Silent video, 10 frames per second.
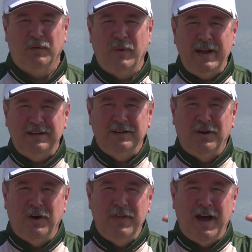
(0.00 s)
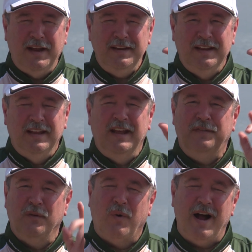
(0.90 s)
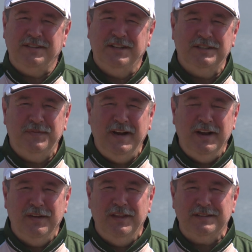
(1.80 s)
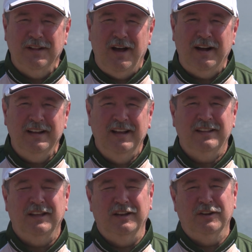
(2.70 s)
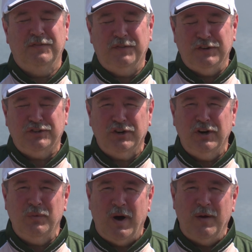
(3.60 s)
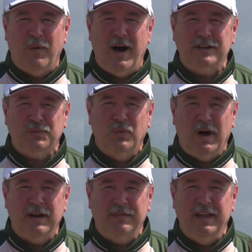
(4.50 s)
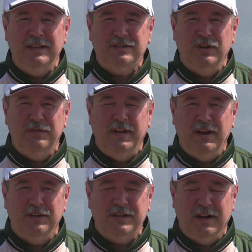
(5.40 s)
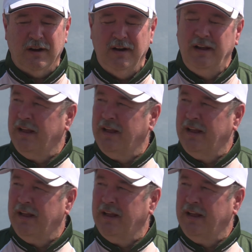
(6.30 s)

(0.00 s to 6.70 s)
Wait, hold on. If you watch this video this long, then you for sure wanna watch one of these two videos here.